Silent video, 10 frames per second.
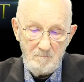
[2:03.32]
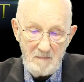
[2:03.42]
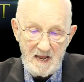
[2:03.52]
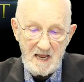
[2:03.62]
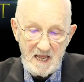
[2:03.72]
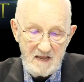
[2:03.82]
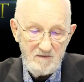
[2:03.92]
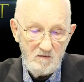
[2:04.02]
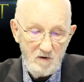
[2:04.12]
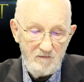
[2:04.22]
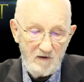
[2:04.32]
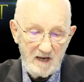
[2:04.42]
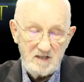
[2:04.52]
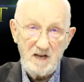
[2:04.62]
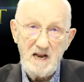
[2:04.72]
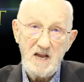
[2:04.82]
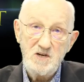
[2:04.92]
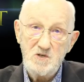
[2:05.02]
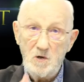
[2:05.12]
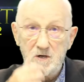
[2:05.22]
may even reflect a
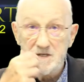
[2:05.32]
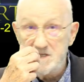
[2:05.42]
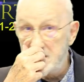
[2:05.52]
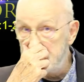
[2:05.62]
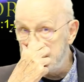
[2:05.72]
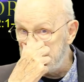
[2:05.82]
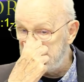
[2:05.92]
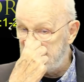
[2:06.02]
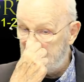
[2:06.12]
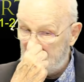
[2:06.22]
national consensus.